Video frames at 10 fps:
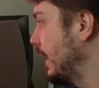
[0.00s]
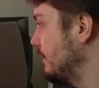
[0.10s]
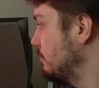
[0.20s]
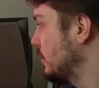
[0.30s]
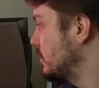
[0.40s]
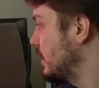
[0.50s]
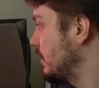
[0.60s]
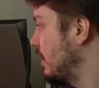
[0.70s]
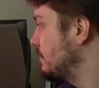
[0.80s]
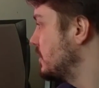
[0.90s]
And most
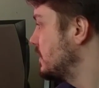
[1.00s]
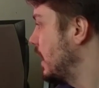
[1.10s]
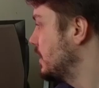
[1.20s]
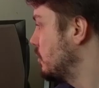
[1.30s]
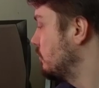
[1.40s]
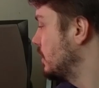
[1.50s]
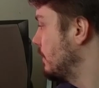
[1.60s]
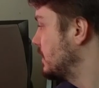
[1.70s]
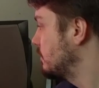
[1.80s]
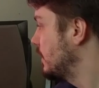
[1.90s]
of the other options I don't
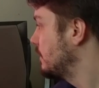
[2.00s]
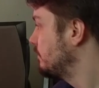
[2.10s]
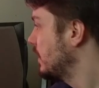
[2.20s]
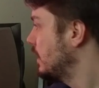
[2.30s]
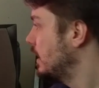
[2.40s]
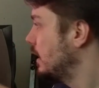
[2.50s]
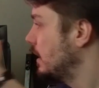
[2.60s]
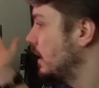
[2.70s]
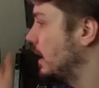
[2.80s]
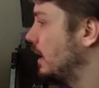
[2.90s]
really mess with.
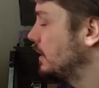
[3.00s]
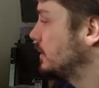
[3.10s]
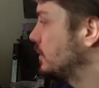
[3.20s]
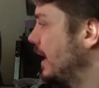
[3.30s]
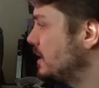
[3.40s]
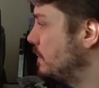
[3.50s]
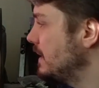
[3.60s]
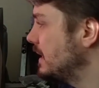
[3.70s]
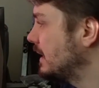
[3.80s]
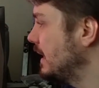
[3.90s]
So
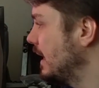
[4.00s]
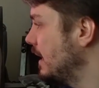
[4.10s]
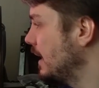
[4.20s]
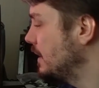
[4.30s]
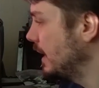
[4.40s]
that's basically it, I